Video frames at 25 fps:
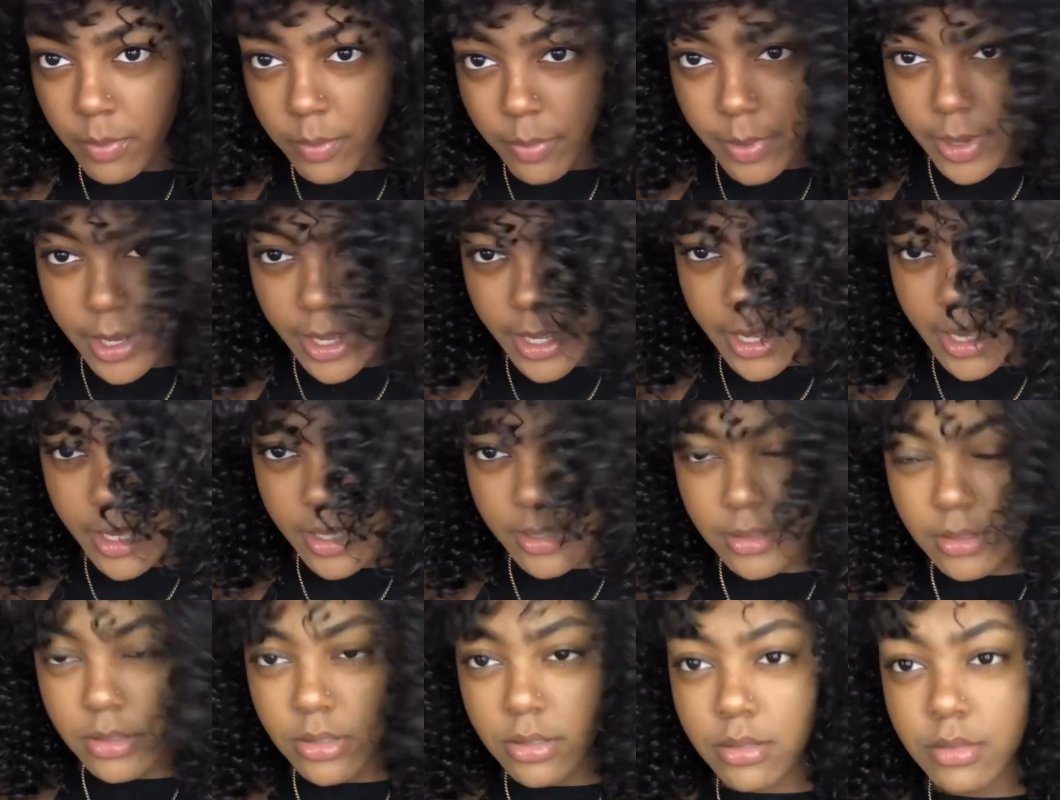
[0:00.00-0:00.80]

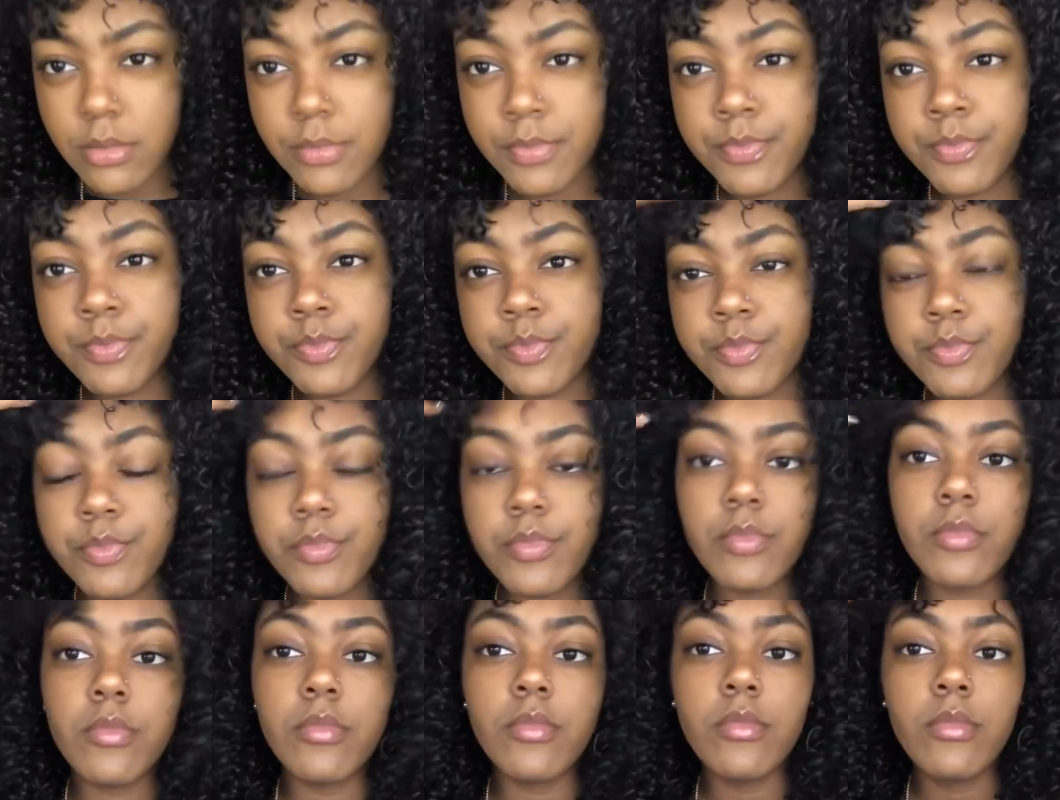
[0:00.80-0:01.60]
But
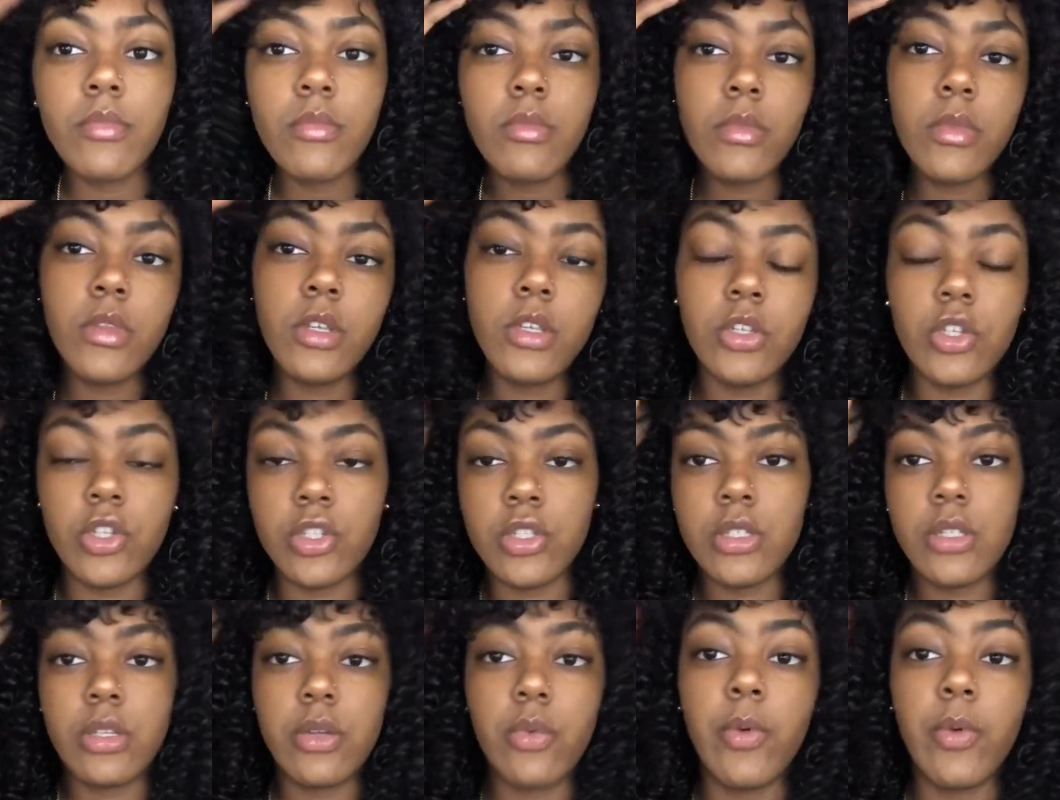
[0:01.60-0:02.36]
just